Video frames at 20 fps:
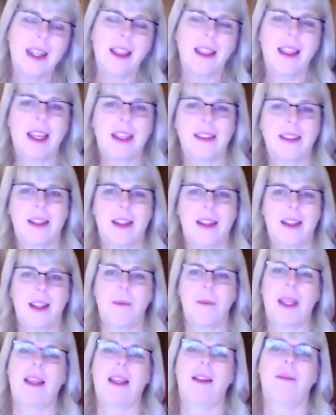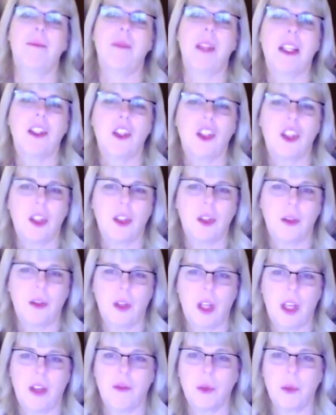that timing
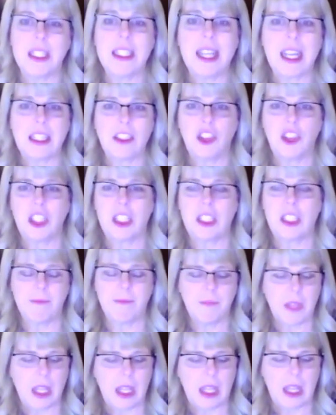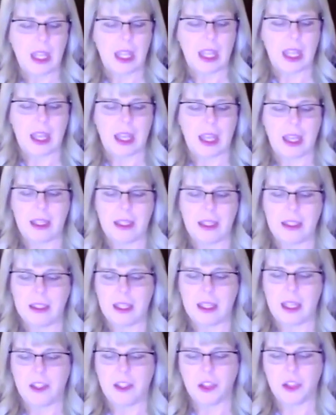of retention and
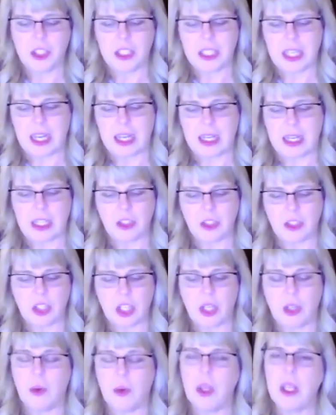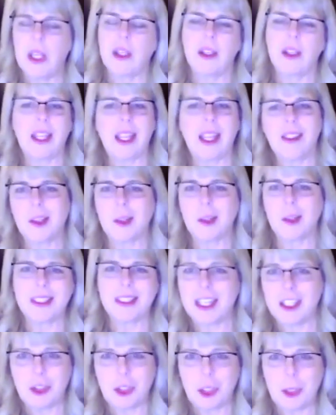understanding. So get their
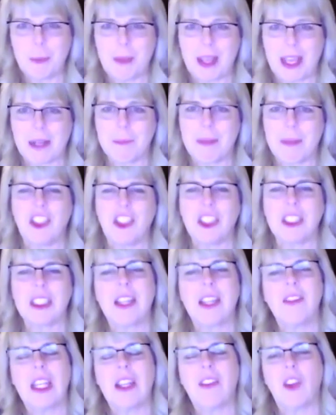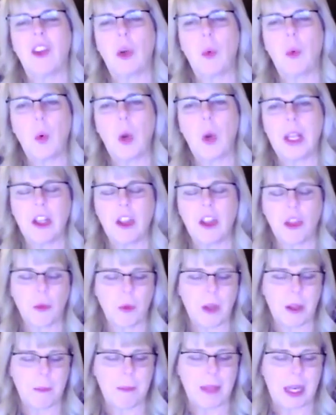attention back by just giving them a 1 to
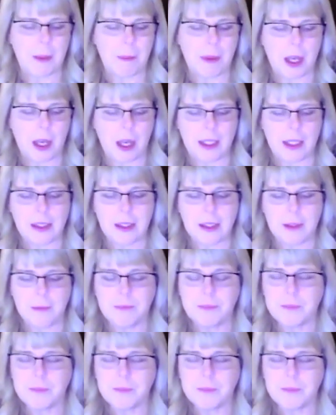3 minute pause.